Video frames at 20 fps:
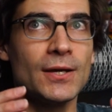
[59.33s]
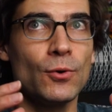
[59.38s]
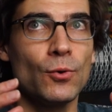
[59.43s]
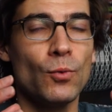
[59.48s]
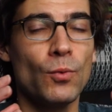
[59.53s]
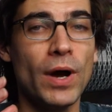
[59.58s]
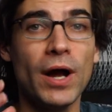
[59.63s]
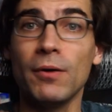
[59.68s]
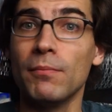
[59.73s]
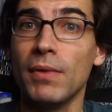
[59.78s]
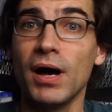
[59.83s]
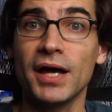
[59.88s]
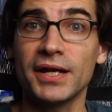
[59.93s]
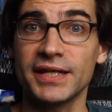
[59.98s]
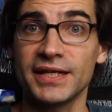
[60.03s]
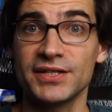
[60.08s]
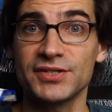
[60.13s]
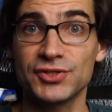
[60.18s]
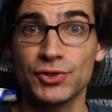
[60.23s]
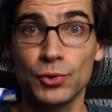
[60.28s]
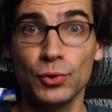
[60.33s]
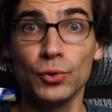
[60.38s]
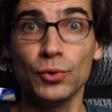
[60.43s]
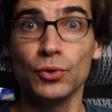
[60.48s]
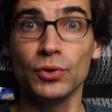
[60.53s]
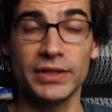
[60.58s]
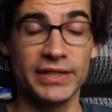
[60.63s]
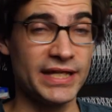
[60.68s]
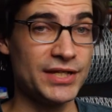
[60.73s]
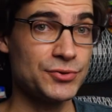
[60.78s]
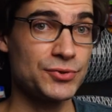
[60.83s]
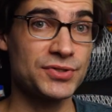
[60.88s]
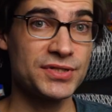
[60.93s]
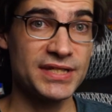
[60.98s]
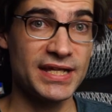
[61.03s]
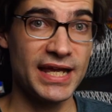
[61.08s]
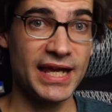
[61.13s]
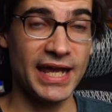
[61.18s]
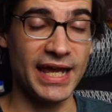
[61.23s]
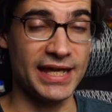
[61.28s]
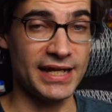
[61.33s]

While modding is cool and interesting,